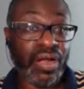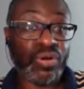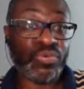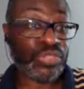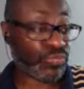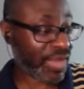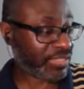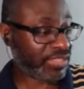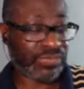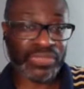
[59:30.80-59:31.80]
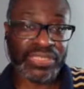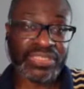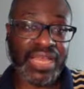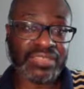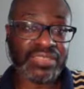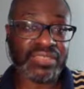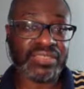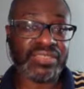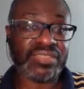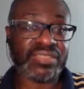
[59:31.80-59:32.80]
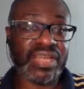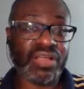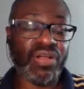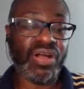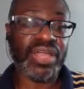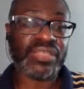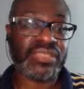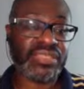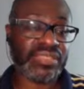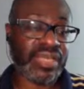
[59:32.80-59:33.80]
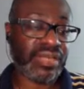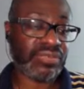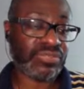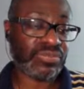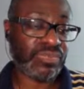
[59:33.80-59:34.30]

was Reggie when he texted us. He said Karl Anthony Towns